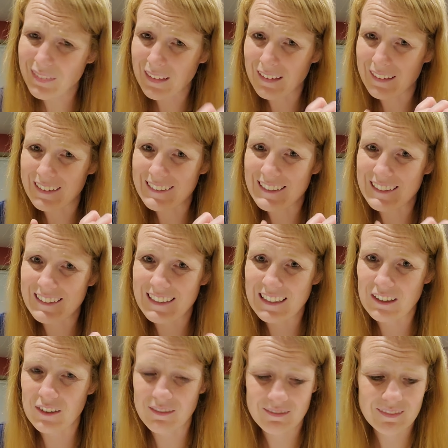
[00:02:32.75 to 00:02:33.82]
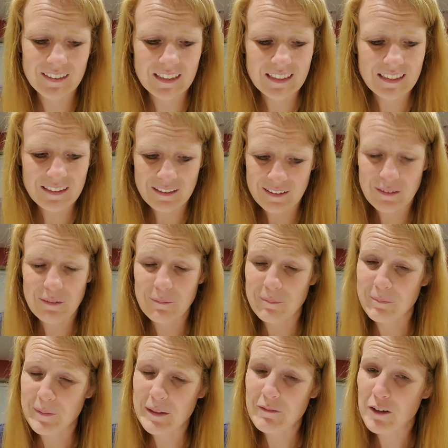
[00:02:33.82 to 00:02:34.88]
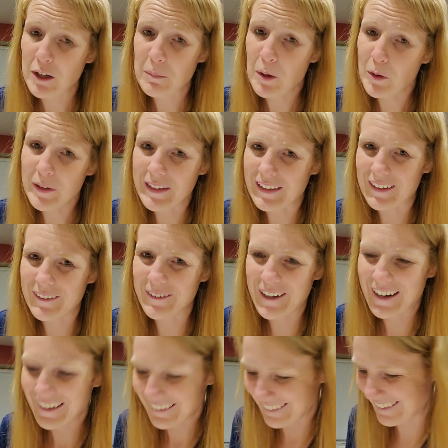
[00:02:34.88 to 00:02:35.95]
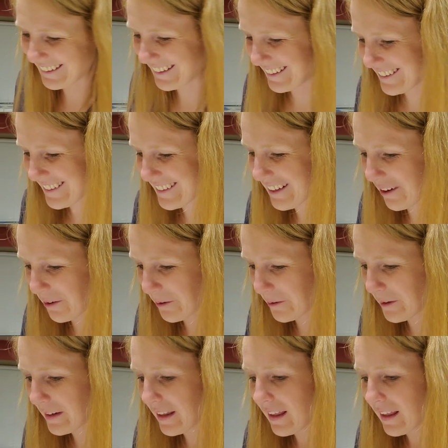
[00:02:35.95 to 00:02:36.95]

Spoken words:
because this can be very pokey, right? So